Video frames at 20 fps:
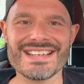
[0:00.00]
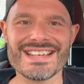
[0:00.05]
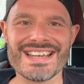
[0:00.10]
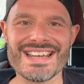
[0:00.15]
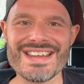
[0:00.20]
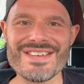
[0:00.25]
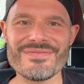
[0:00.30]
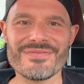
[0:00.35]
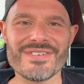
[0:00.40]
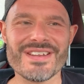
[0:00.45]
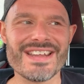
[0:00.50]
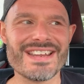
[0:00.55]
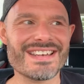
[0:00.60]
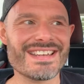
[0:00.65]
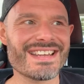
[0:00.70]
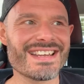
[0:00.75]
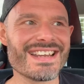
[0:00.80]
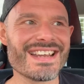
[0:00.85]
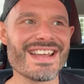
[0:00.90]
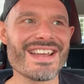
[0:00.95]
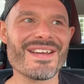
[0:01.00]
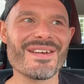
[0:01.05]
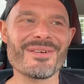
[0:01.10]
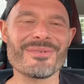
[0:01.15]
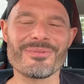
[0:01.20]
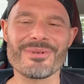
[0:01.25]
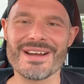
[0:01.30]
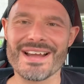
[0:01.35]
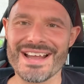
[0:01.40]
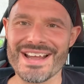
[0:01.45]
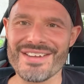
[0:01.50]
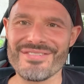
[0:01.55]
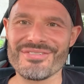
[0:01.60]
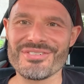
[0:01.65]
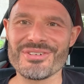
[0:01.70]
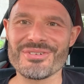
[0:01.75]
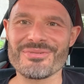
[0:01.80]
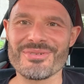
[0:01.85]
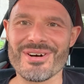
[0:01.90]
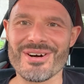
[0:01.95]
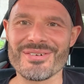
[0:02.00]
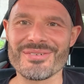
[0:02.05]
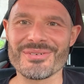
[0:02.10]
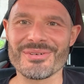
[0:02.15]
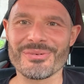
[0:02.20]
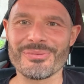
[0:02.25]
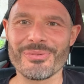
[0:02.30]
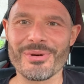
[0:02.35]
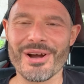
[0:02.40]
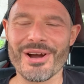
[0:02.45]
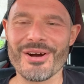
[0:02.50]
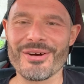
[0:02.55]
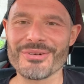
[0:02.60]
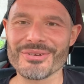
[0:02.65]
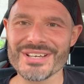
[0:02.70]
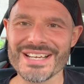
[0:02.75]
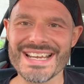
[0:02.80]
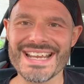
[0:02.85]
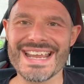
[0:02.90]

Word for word: evening, wherever you are in the world.